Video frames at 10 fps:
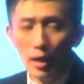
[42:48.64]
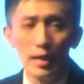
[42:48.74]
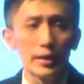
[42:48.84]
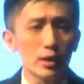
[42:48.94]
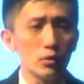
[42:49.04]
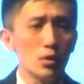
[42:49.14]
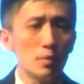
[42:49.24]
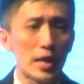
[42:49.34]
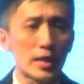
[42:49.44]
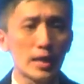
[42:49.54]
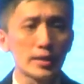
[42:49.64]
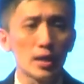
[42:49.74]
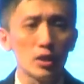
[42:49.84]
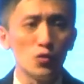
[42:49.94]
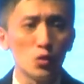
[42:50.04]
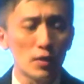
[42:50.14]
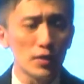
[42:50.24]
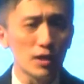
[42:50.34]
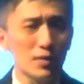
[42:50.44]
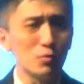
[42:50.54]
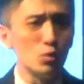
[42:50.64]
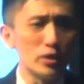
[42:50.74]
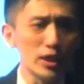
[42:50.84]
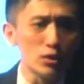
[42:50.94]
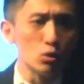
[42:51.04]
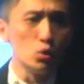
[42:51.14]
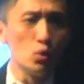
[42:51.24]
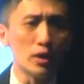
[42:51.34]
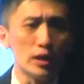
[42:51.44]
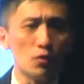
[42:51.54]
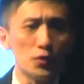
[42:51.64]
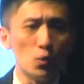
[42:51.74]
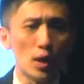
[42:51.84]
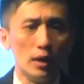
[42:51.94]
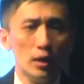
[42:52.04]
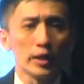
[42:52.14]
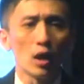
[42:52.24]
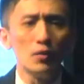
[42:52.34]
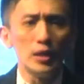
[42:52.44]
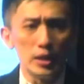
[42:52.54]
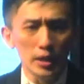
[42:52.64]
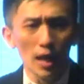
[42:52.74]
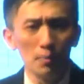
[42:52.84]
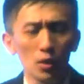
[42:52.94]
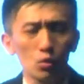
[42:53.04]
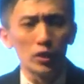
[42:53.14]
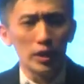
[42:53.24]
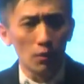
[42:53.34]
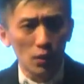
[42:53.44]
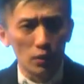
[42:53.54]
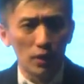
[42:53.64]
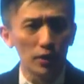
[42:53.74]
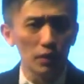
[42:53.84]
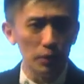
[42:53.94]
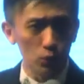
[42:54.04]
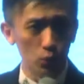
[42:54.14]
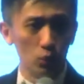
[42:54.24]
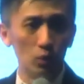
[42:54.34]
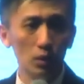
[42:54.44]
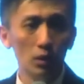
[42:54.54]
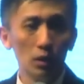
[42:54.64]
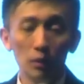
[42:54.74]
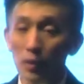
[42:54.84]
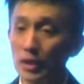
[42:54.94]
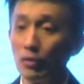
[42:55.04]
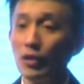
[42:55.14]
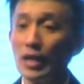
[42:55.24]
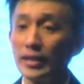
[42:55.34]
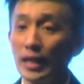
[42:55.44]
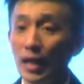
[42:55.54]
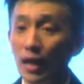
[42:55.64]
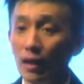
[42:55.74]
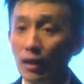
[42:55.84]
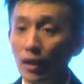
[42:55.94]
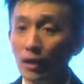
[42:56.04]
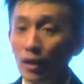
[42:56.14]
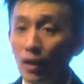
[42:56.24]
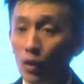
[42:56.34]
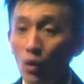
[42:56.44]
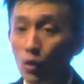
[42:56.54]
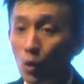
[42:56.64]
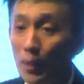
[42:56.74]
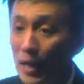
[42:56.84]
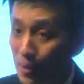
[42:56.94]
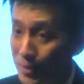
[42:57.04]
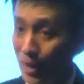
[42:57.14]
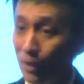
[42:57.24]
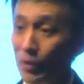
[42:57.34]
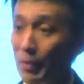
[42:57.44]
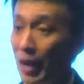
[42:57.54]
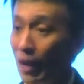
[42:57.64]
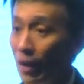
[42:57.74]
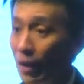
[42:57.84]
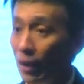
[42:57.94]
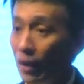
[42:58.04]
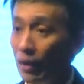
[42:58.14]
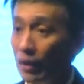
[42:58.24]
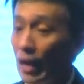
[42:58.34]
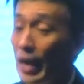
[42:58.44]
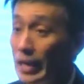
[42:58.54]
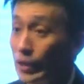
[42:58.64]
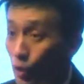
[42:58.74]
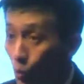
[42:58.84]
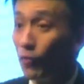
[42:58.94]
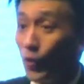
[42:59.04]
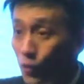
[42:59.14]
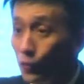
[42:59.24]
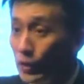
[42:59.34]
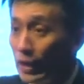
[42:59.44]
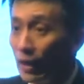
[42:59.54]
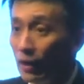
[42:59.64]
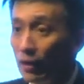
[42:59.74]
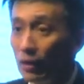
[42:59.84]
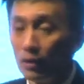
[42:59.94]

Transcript: And I tell you, my guys, if you never give them the things to do, they will feel what? Kelvin, is it I'm not good enough? Why you never give me to do? Because in real estate, you don't pay them salary. Ma. And they still work for you free.